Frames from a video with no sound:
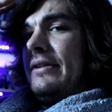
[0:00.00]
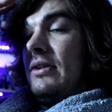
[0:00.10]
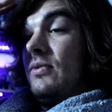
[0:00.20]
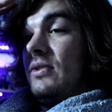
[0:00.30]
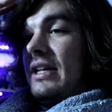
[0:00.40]

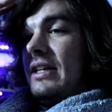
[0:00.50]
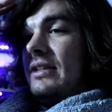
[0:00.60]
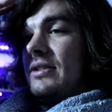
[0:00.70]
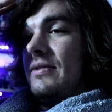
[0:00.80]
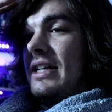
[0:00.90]
Hopefully I
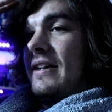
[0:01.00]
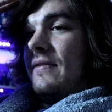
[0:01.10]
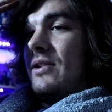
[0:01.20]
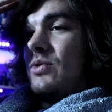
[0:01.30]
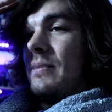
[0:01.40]

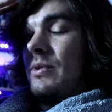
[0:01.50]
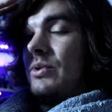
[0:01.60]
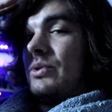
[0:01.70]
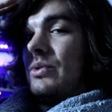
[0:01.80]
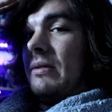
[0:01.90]
survive the
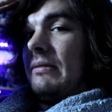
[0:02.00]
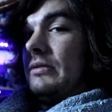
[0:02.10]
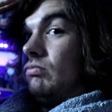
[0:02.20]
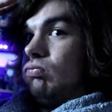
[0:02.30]
tropical storm.